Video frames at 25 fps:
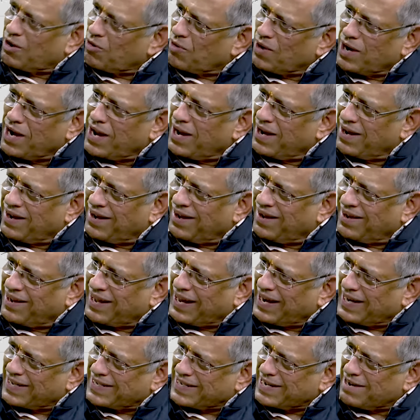only
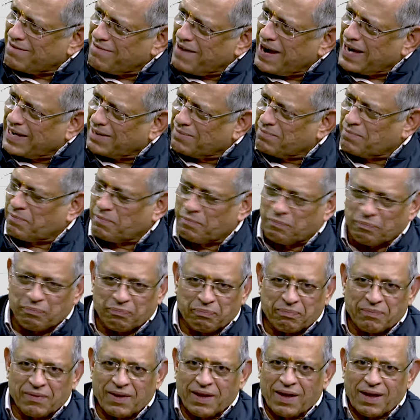collection of atom.
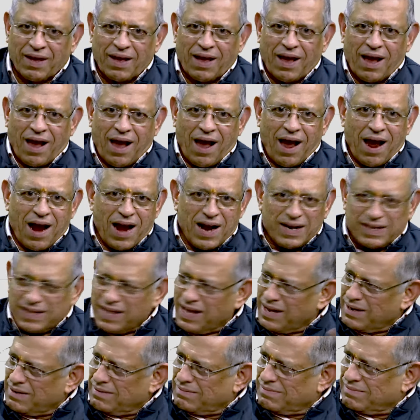And
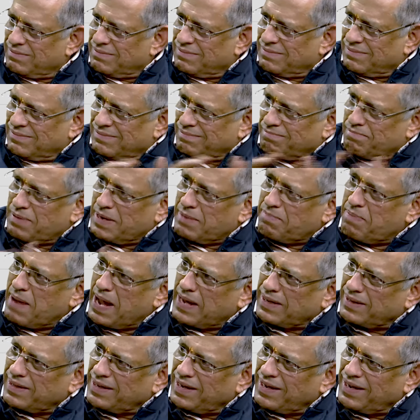then Big
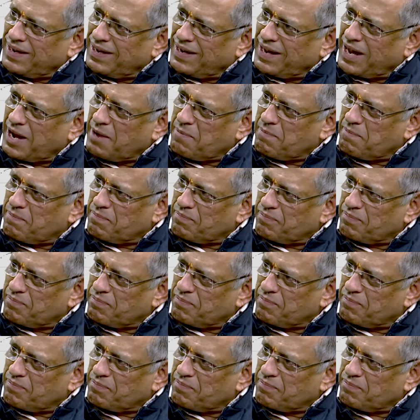Bang theory came,